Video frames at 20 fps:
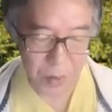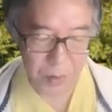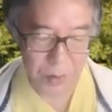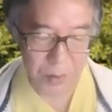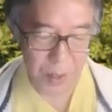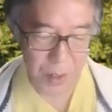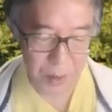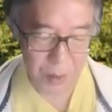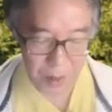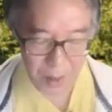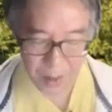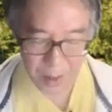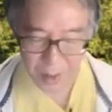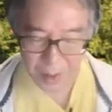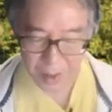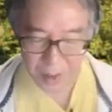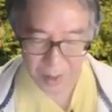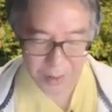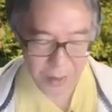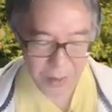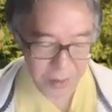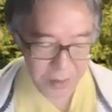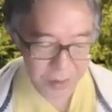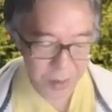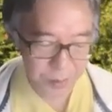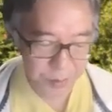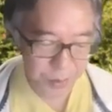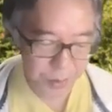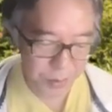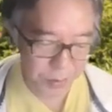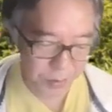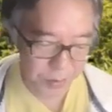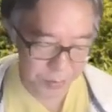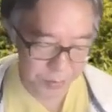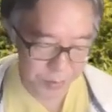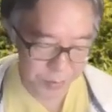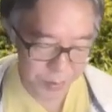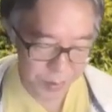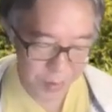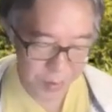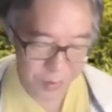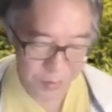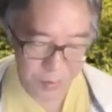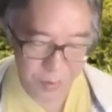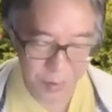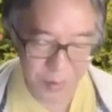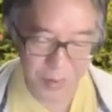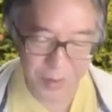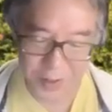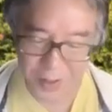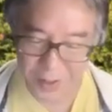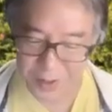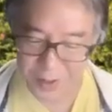Okay, and here's a proof for an